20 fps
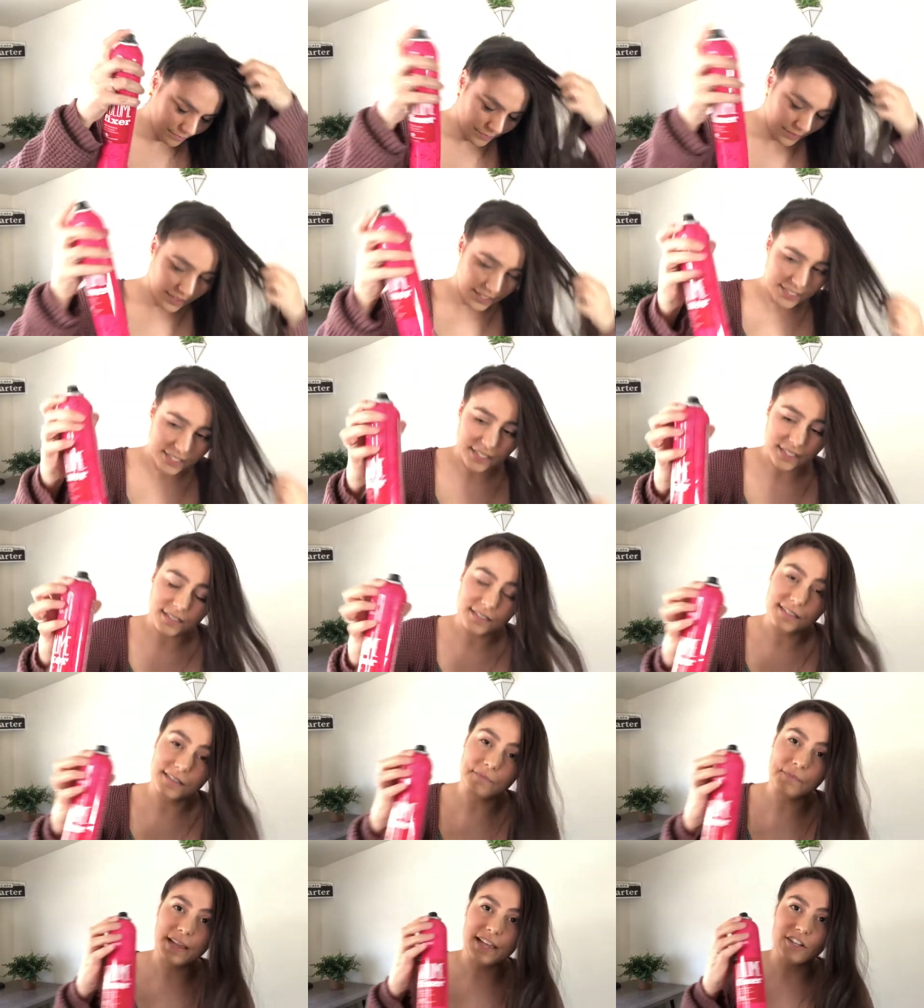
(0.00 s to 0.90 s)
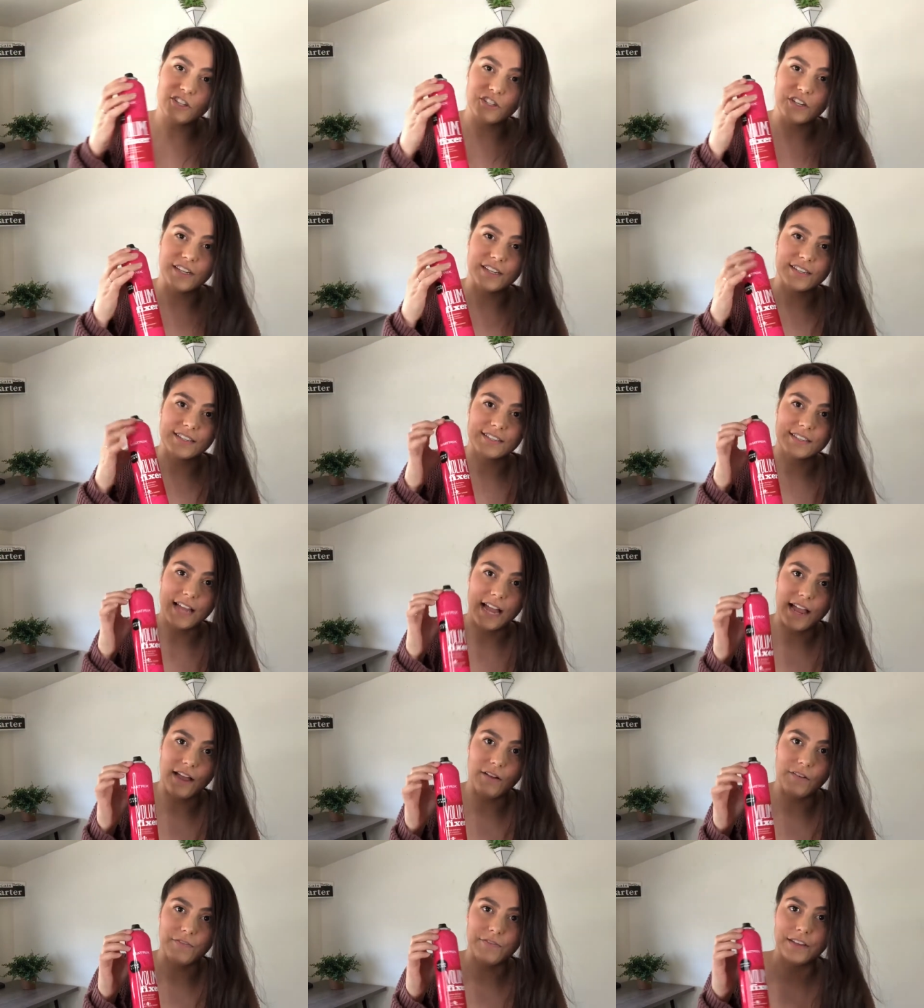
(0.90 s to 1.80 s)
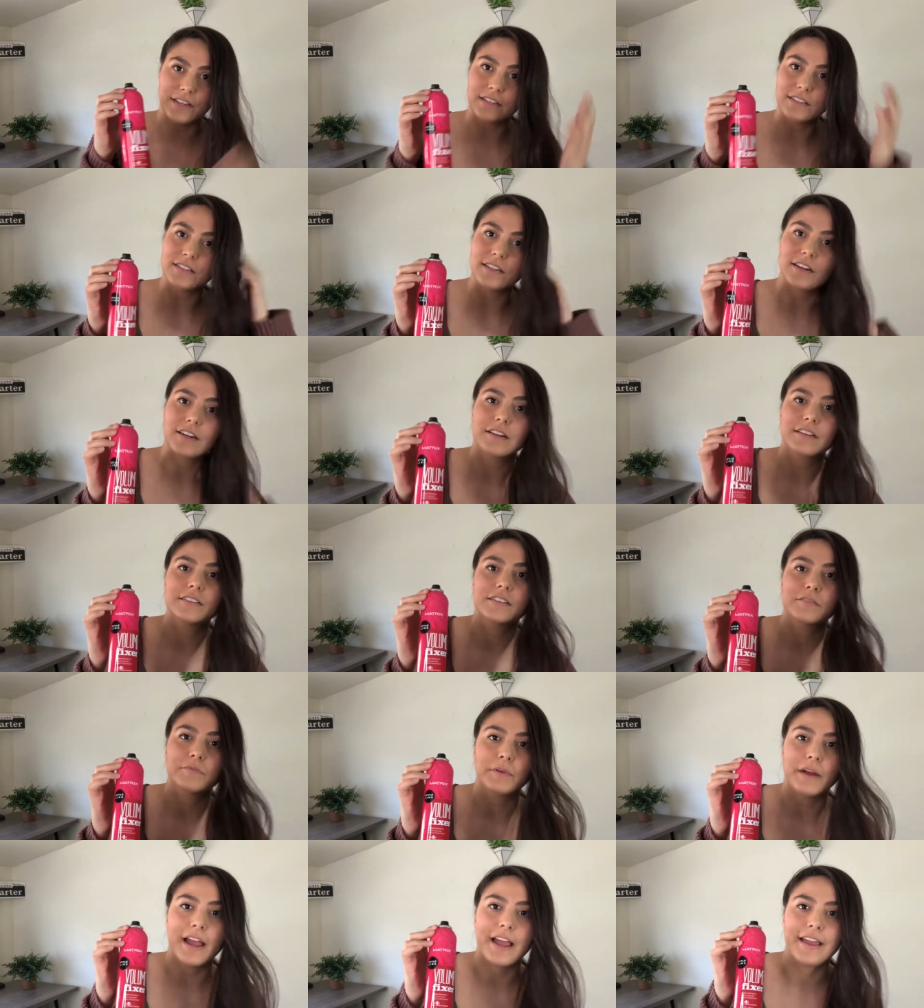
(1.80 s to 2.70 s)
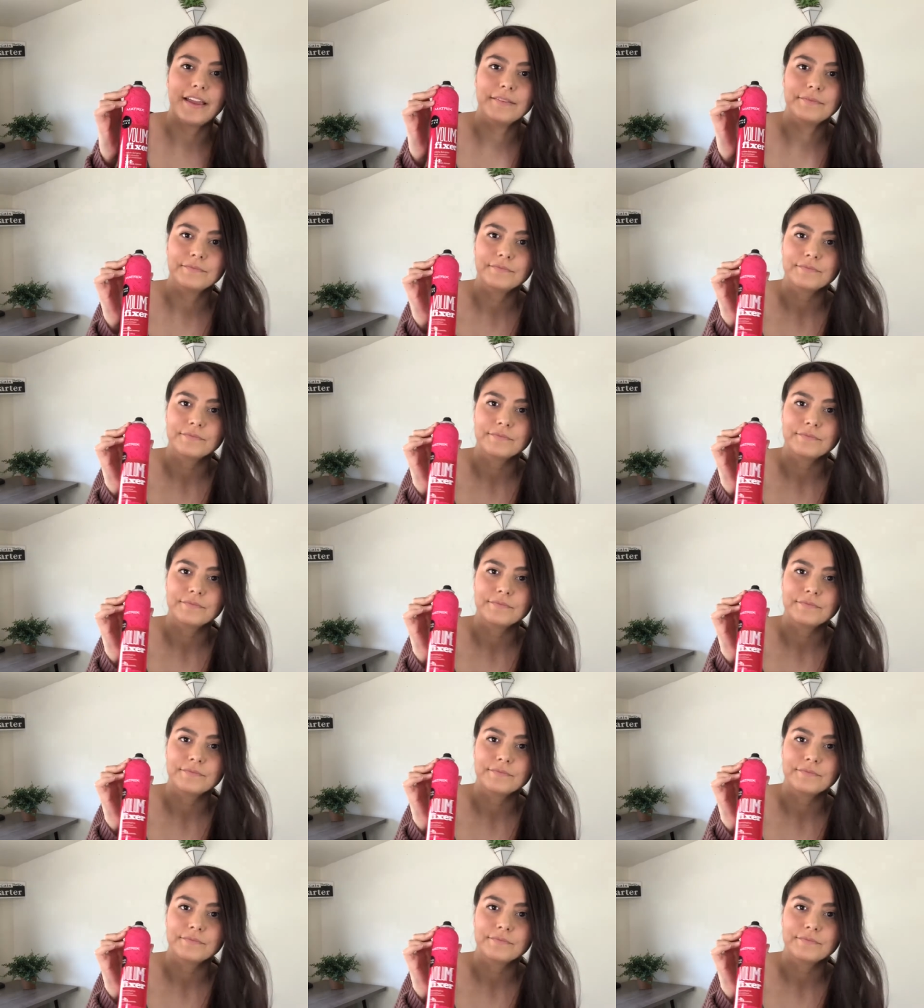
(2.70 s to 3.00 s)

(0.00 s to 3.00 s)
This is the Matrix Style Fixer Spray.